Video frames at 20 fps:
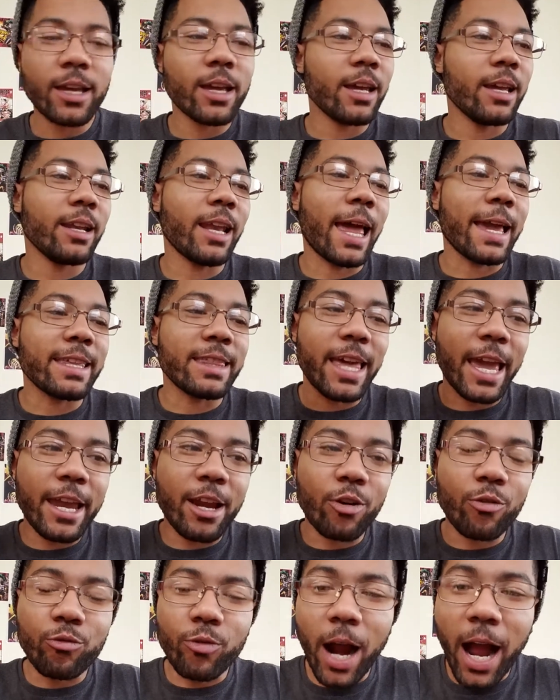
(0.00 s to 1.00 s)
Like, they
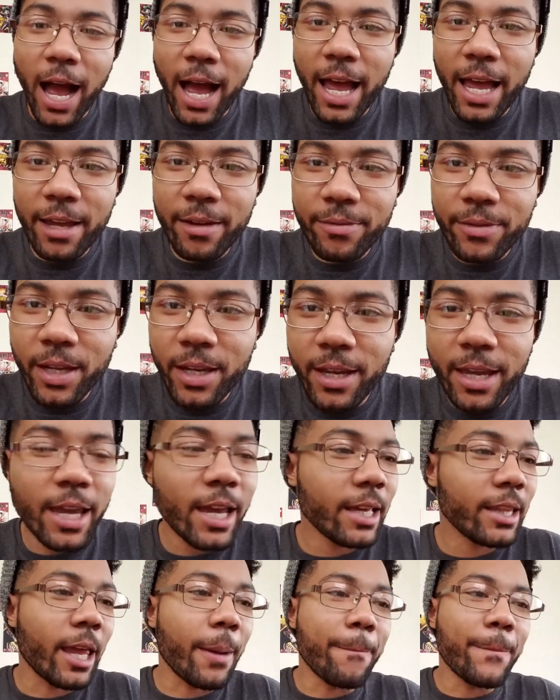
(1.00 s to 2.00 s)
arrived,
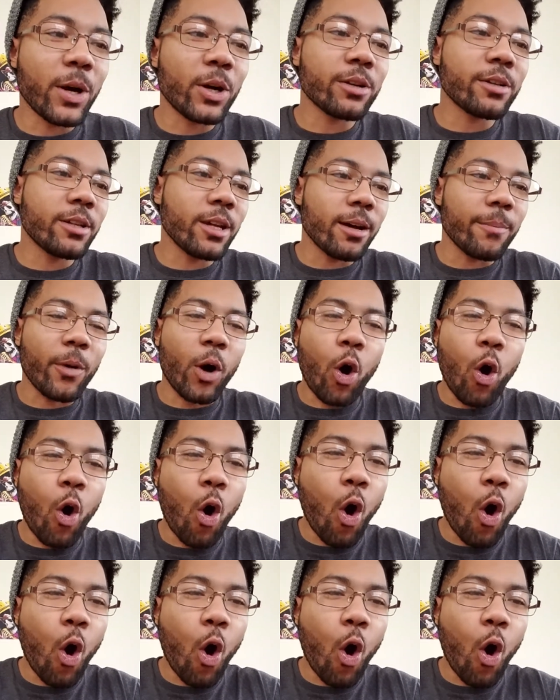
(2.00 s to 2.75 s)
they burnt up